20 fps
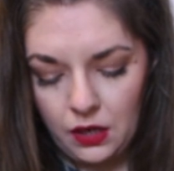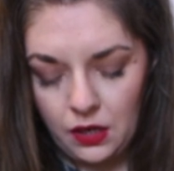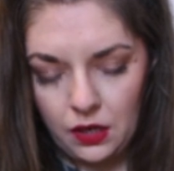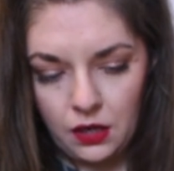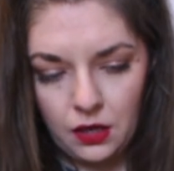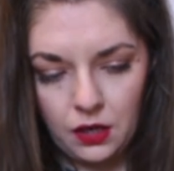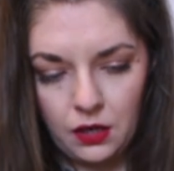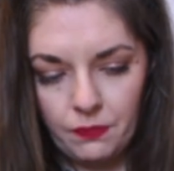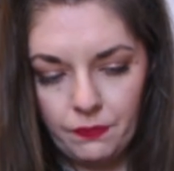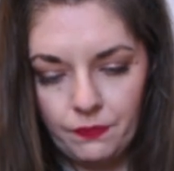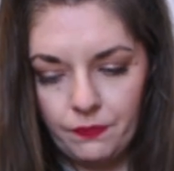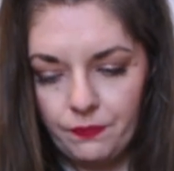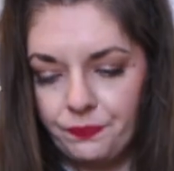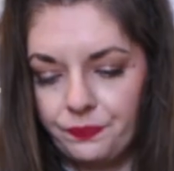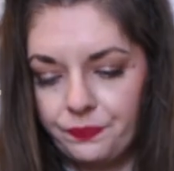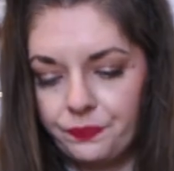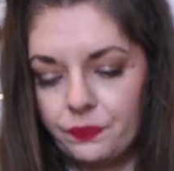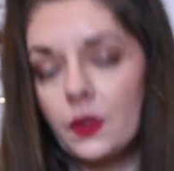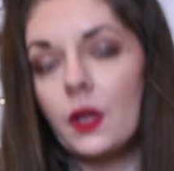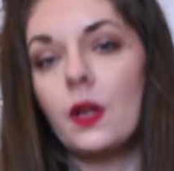
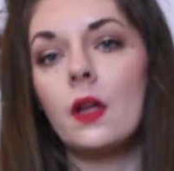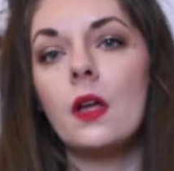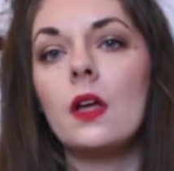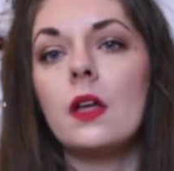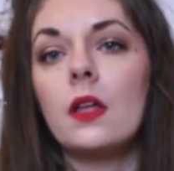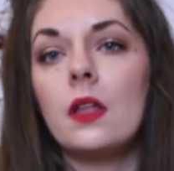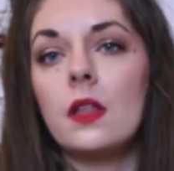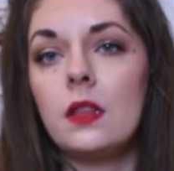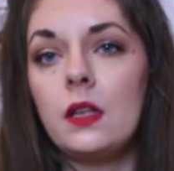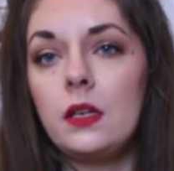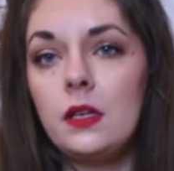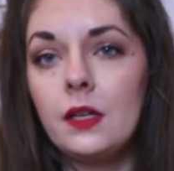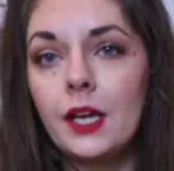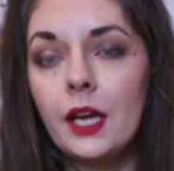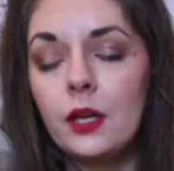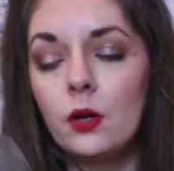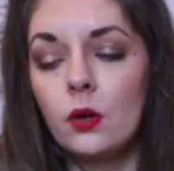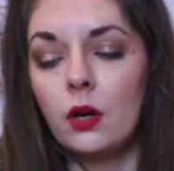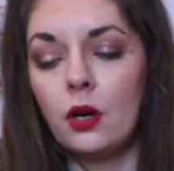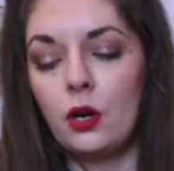Then you
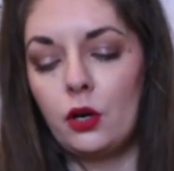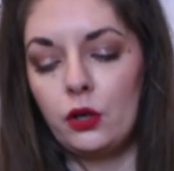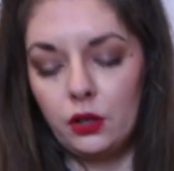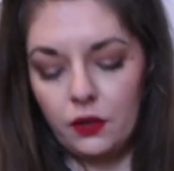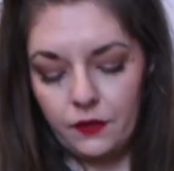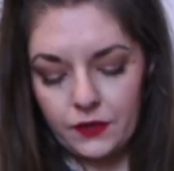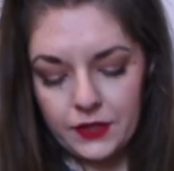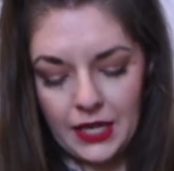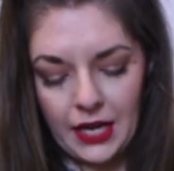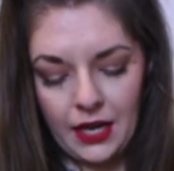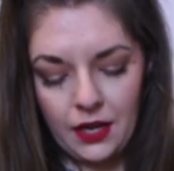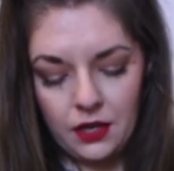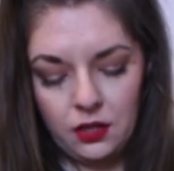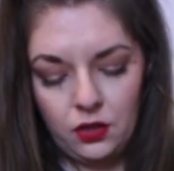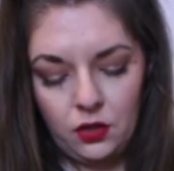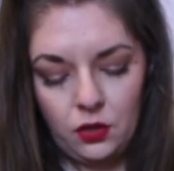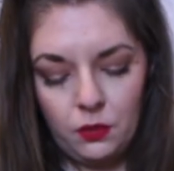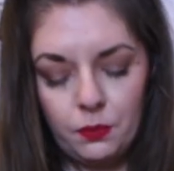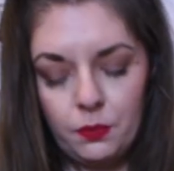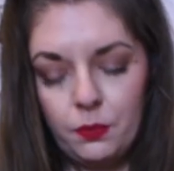get your cloves
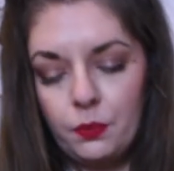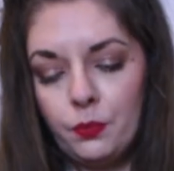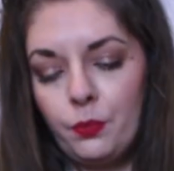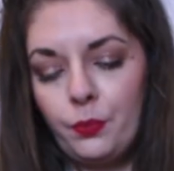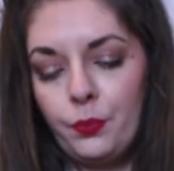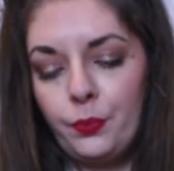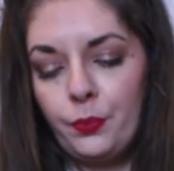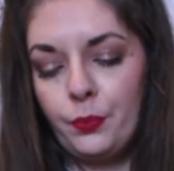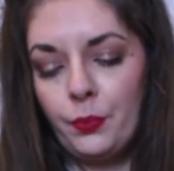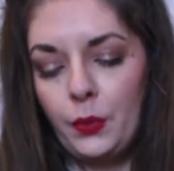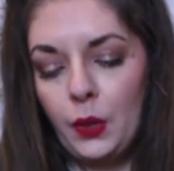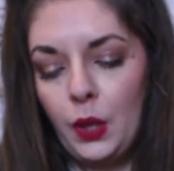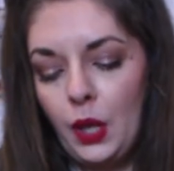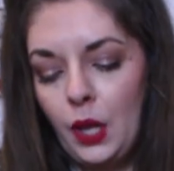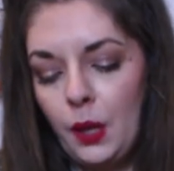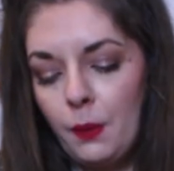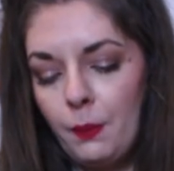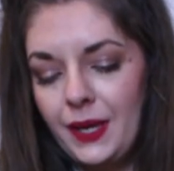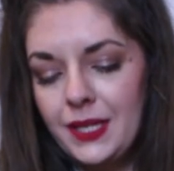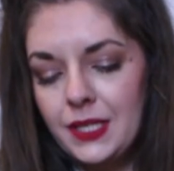and you
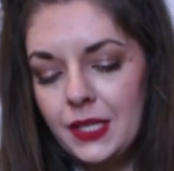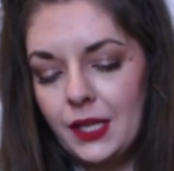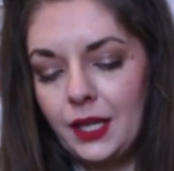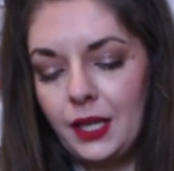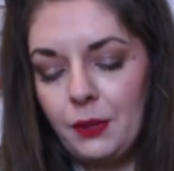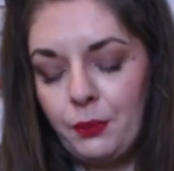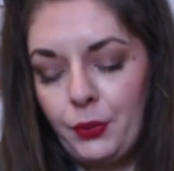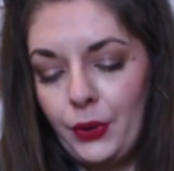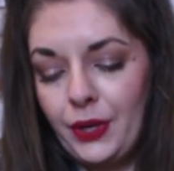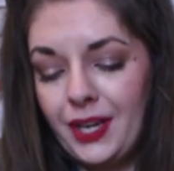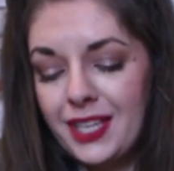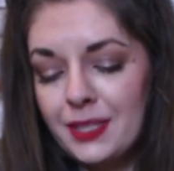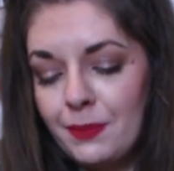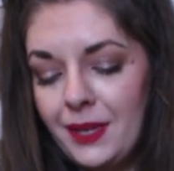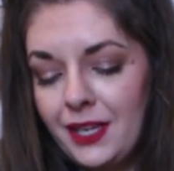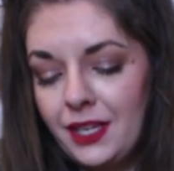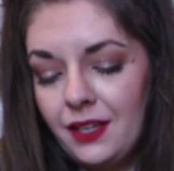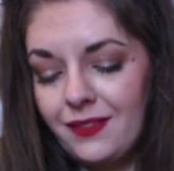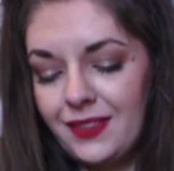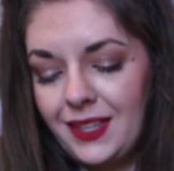basically put as
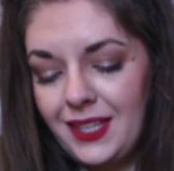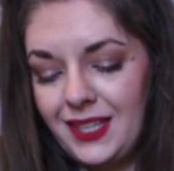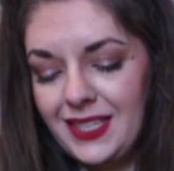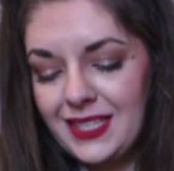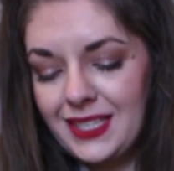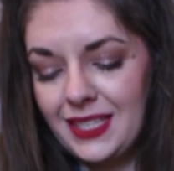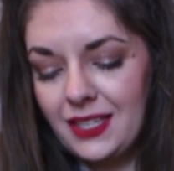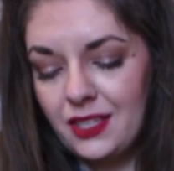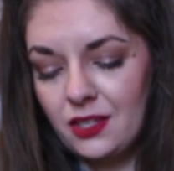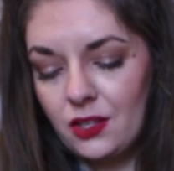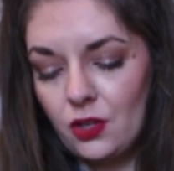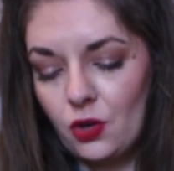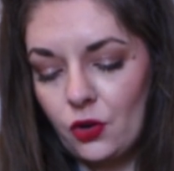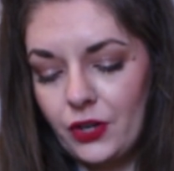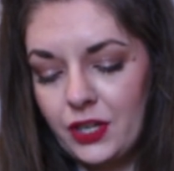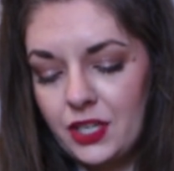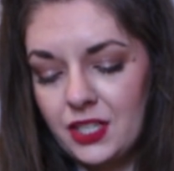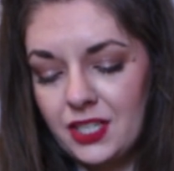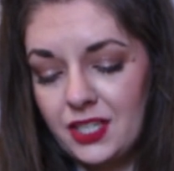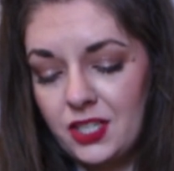many of these into the
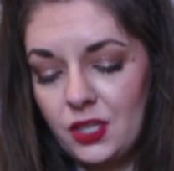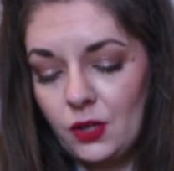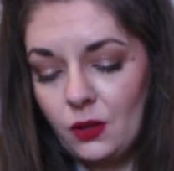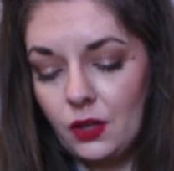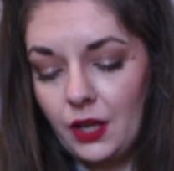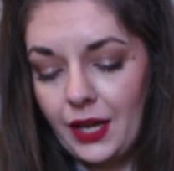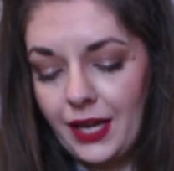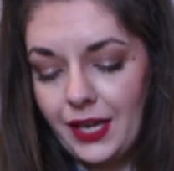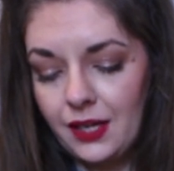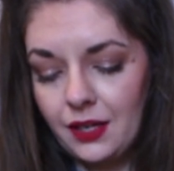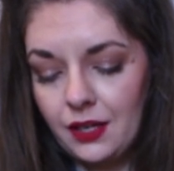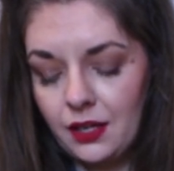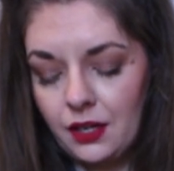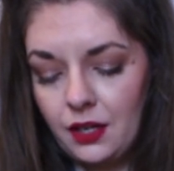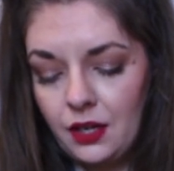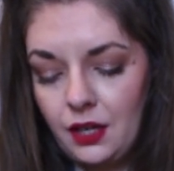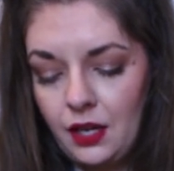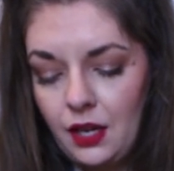orange as you like.